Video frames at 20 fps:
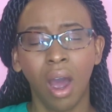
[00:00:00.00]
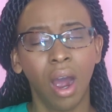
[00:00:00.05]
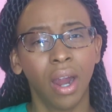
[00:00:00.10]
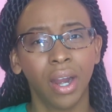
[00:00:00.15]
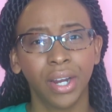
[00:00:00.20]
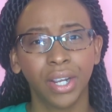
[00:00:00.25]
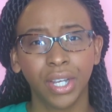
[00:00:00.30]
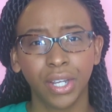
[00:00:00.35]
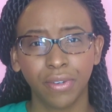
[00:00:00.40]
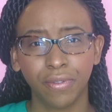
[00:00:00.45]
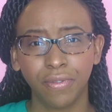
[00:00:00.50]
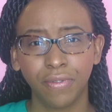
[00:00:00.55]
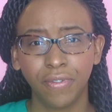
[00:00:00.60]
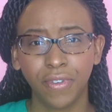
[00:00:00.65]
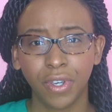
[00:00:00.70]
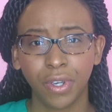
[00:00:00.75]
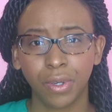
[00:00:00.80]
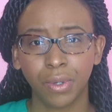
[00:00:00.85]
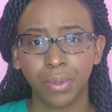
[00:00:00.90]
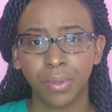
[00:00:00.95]
are
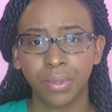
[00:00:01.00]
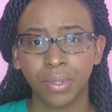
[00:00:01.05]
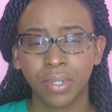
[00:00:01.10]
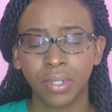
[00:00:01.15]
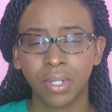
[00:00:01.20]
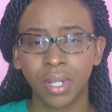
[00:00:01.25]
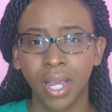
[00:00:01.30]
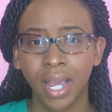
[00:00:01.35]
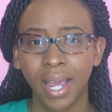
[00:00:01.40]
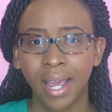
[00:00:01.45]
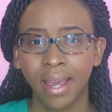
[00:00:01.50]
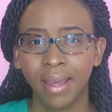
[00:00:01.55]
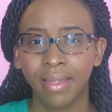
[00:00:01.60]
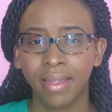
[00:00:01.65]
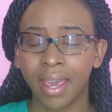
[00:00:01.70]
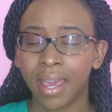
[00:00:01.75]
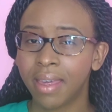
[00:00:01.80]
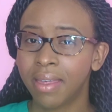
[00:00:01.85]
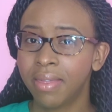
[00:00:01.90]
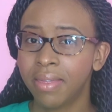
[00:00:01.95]
confused
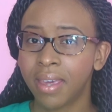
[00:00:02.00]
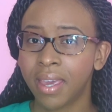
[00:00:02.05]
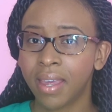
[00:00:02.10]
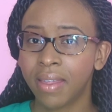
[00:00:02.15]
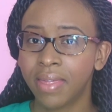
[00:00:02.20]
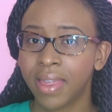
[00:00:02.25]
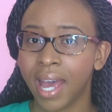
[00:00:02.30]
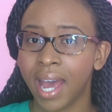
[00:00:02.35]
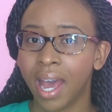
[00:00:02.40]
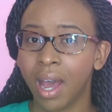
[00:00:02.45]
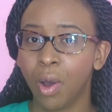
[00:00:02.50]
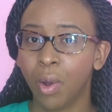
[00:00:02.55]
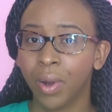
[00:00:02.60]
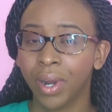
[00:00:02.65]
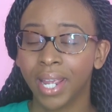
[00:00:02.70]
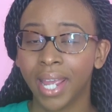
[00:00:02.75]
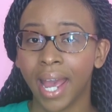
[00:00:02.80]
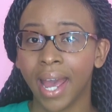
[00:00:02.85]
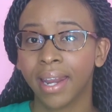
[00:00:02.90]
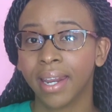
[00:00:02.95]
they think that
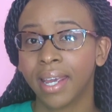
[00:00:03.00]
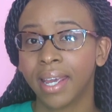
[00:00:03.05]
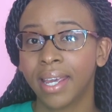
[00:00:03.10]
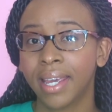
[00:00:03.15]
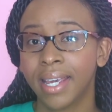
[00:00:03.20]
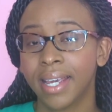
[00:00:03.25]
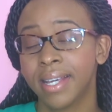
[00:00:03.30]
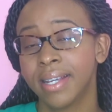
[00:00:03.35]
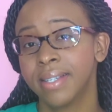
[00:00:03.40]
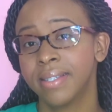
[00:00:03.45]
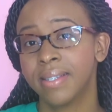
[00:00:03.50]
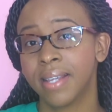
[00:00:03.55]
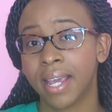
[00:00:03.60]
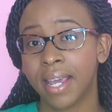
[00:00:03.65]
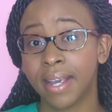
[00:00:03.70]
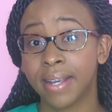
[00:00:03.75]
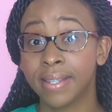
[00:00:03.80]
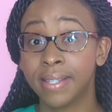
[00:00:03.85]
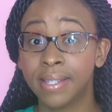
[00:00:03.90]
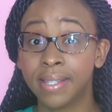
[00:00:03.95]
organic is
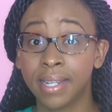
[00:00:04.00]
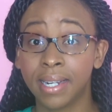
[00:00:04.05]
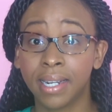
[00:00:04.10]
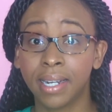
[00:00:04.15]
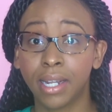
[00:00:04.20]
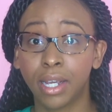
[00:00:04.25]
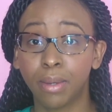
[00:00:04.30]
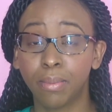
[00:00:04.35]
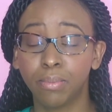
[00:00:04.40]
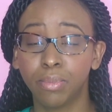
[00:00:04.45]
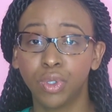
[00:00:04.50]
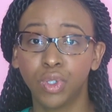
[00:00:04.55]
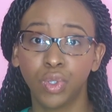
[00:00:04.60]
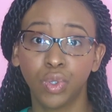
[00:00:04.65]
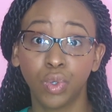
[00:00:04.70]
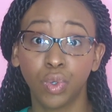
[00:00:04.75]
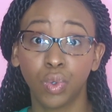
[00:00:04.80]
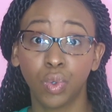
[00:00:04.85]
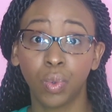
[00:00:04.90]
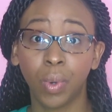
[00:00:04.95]
a synonym
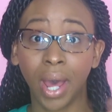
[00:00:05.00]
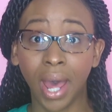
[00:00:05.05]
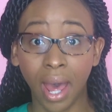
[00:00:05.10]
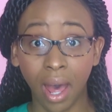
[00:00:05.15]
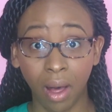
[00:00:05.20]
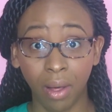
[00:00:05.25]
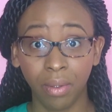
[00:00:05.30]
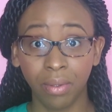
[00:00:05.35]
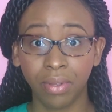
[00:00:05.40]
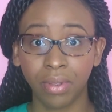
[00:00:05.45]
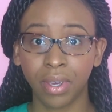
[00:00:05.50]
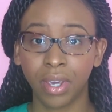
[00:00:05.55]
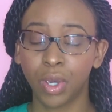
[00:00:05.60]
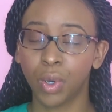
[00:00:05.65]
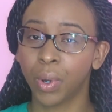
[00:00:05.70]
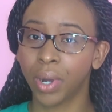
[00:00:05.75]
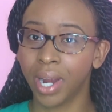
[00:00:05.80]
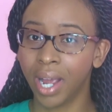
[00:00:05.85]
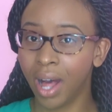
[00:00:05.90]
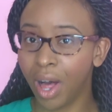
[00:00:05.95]
to
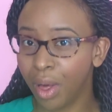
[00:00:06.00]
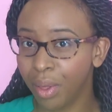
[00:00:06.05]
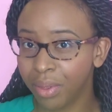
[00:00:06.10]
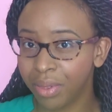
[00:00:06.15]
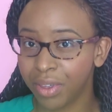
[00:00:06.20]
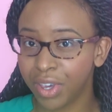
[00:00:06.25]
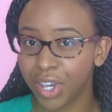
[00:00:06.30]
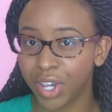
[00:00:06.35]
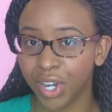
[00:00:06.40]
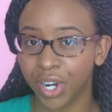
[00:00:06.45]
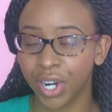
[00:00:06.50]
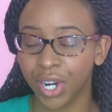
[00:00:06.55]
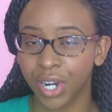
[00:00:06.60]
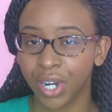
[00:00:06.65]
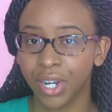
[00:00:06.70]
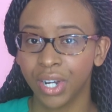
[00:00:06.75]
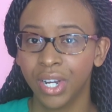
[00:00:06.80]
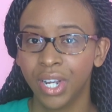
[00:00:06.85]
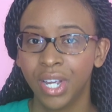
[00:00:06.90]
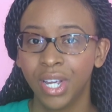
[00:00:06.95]
healthy or
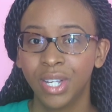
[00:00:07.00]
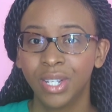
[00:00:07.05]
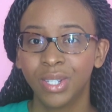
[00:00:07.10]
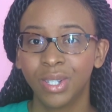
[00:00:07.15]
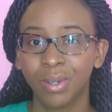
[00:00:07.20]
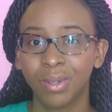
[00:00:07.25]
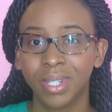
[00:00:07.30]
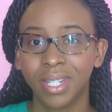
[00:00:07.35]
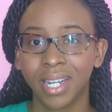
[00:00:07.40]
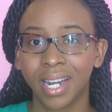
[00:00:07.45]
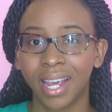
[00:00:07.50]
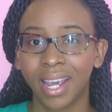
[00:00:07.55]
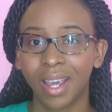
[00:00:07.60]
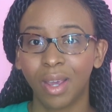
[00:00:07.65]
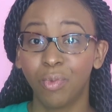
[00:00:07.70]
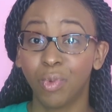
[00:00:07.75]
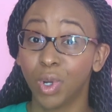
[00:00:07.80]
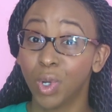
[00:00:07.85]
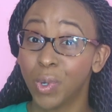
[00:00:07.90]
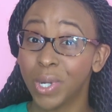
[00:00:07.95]
healthier. So
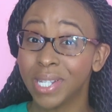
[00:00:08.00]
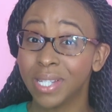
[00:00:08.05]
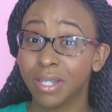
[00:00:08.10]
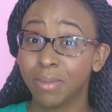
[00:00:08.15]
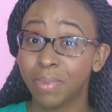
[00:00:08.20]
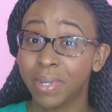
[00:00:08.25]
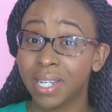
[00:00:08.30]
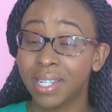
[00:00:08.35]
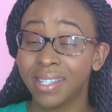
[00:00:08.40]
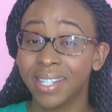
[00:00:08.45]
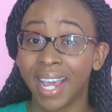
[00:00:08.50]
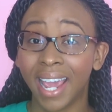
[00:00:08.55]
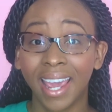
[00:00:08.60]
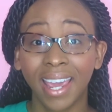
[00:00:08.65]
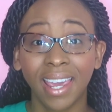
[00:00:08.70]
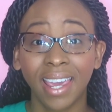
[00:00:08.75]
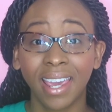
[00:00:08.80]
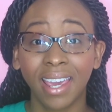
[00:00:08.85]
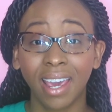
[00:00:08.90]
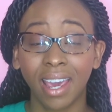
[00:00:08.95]
today we're going to be
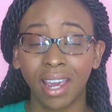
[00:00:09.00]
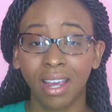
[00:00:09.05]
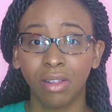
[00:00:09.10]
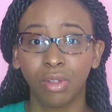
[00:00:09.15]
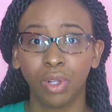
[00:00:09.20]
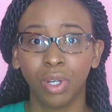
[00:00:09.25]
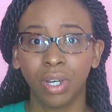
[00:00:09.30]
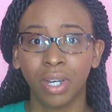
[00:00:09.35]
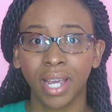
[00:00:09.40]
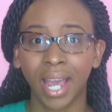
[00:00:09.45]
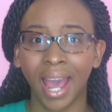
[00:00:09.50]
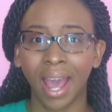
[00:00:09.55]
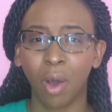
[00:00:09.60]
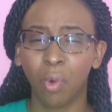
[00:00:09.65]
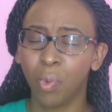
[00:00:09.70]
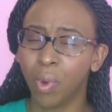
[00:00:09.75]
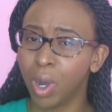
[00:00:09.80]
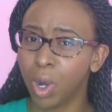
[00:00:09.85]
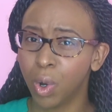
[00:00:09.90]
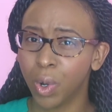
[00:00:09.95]
taking a look
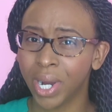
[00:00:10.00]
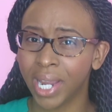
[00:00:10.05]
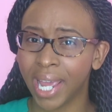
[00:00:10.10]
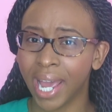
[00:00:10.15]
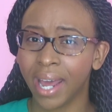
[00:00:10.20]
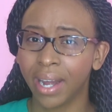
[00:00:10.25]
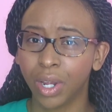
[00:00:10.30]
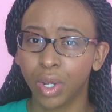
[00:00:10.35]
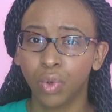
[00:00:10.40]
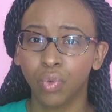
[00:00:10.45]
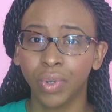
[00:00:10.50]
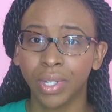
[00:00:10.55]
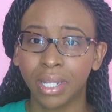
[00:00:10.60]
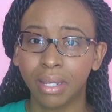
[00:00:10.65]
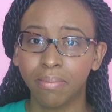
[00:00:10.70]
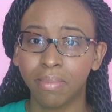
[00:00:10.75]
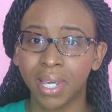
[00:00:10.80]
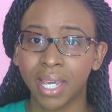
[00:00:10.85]
at what organic really